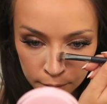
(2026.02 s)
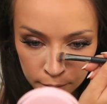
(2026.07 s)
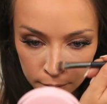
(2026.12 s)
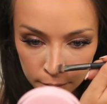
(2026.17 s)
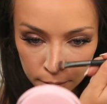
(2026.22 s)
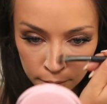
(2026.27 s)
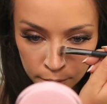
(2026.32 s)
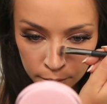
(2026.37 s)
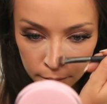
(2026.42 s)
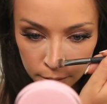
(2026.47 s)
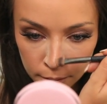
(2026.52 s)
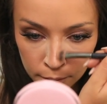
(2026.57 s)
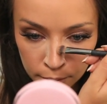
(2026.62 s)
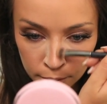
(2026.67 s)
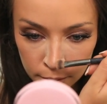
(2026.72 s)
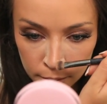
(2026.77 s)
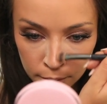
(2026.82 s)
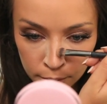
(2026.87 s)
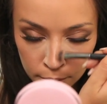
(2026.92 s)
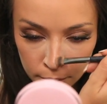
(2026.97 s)

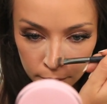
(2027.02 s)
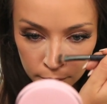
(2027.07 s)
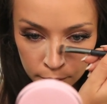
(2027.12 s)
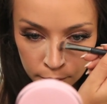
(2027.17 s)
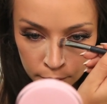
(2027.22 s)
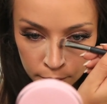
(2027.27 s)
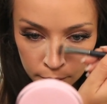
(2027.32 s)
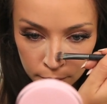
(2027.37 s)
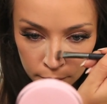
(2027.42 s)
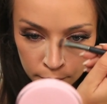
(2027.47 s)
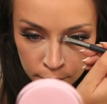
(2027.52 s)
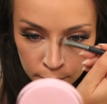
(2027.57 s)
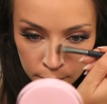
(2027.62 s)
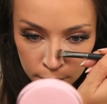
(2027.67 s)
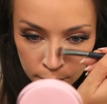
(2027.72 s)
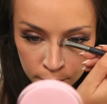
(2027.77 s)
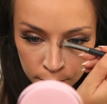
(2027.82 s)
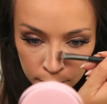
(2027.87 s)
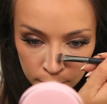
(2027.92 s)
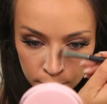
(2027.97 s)

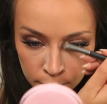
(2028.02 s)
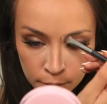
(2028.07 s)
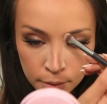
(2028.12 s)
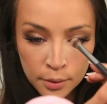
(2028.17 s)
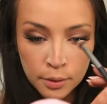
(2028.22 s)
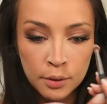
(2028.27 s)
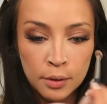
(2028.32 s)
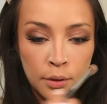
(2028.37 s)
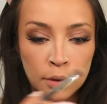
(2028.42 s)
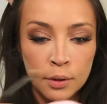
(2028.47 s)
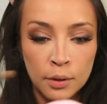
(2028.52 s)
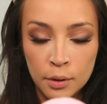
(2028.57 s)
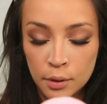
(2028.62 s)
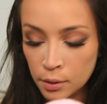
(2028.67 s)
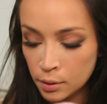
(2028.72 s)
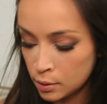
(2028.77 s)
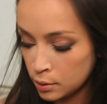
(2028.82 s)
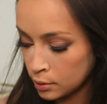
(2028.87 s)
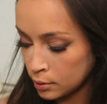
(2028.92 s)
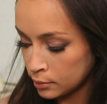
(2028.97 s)

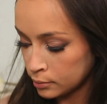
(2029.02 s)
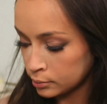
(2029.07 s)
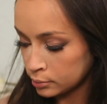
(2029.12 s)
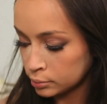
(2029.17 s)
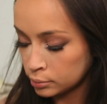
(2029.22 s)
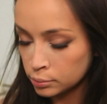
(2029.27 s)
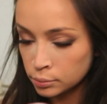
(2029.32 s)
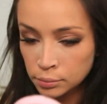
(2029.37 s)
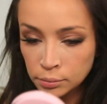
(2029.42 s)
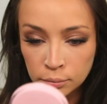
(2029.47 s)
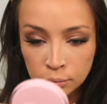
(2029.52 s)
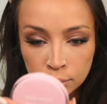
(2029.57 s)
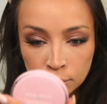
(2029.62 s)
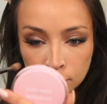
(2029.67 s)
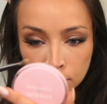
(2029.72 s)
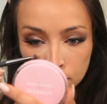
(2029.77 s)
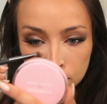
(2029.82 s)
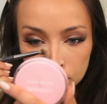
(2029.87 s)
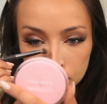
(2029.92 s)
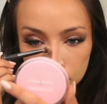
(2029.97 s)

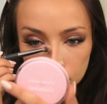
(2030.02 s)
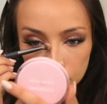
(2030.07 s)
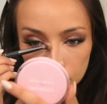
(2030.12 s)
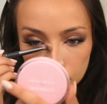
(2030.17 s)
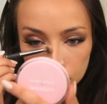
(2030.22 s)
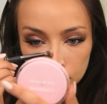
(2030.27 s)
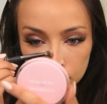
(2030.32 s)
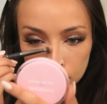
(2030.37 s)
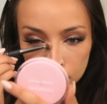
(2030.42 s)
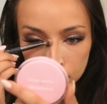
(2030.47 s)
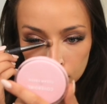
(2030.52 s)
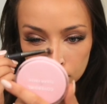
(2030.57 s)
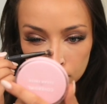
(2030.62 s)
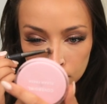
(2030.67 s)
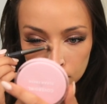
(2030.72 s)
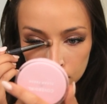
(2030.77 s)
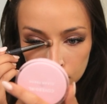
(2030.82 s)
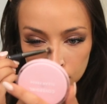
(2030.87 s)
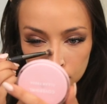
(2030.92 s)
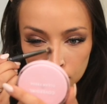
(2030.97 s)

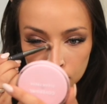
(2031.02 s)
Nobody speaks.